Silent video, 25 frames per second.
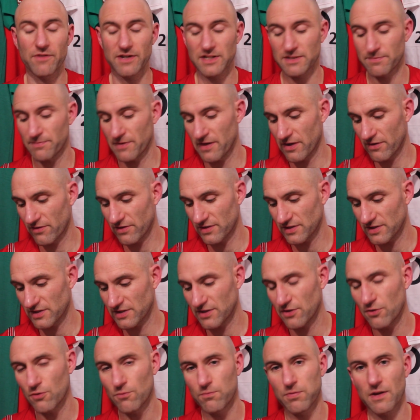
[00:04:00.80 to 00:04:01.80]
experienced,
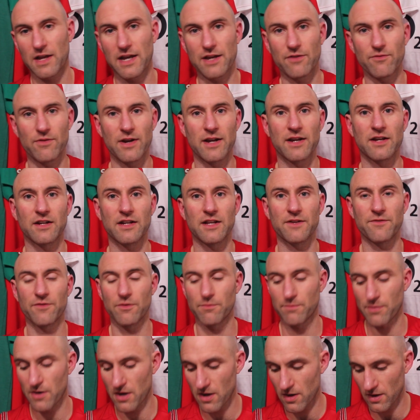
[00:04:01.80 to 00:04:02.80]
still playing regularly for
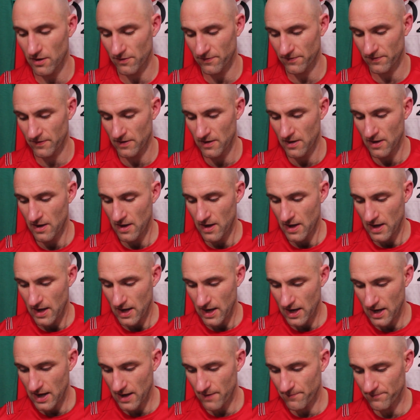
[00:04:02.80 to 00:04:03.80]
Bath.
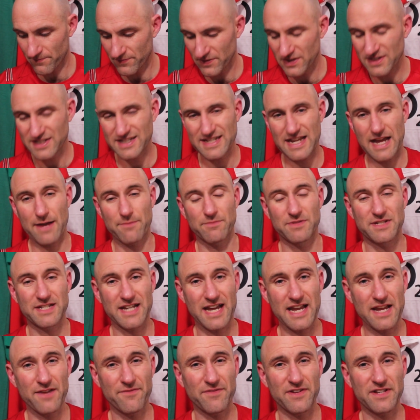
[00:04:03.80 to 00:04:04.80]
Sam
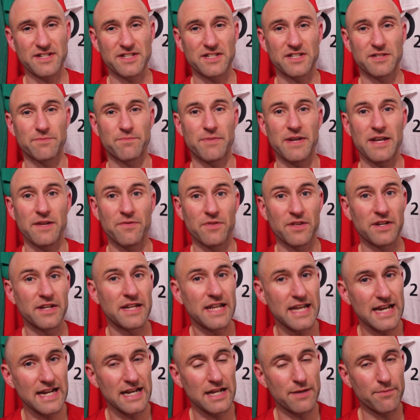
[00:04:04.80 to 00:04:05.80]
Davis has been the
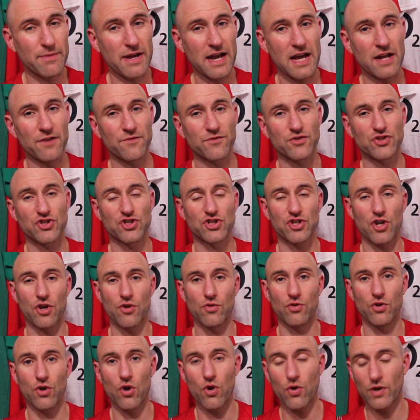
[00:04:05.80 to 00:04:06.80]
nearly man for
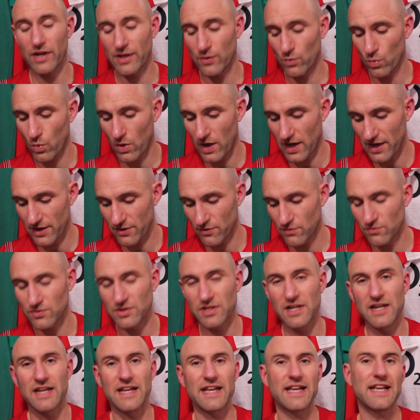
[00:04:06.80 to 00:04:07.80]
so long in
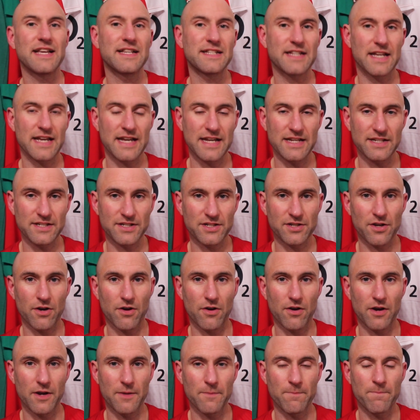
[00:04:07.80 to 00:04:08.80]
Wales. Is it his
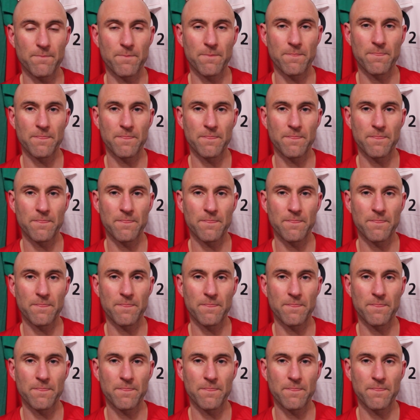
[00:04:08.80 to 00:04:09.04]
time?